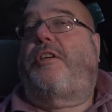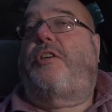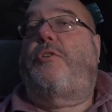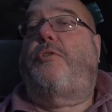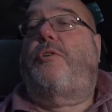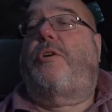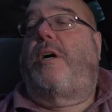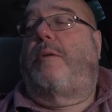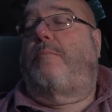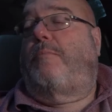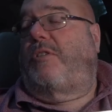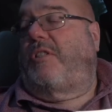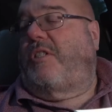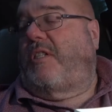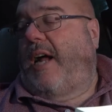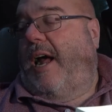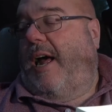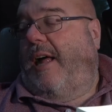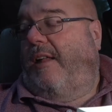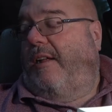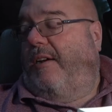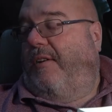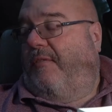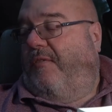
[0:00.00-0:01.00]
cucumber
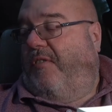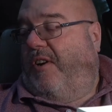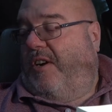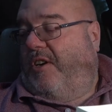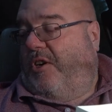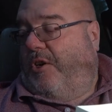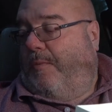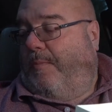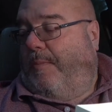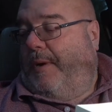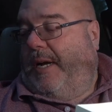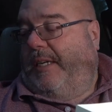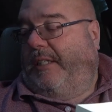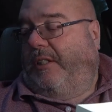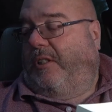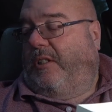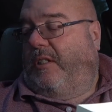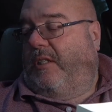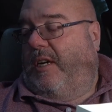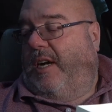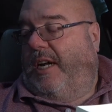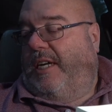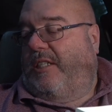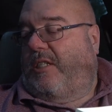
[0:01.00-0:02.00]
salad, a vinegar
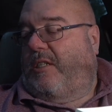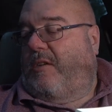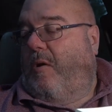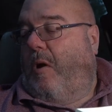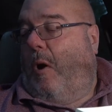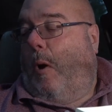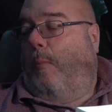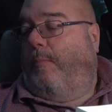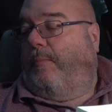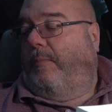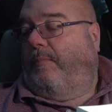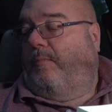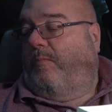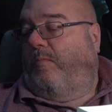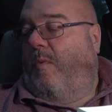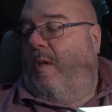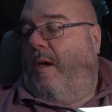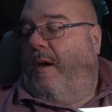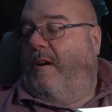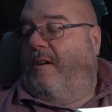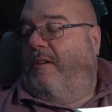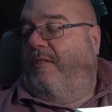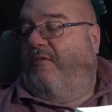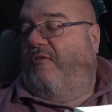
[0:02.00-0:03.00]
base. Nice.
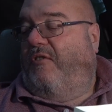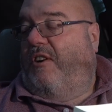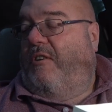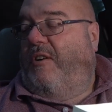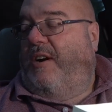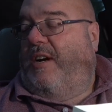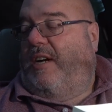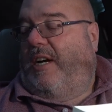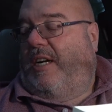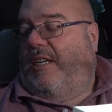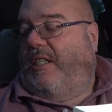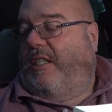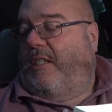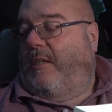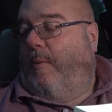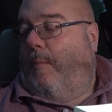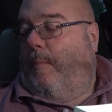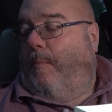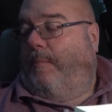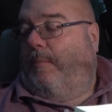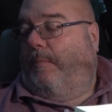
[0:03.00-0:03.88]
Very nice.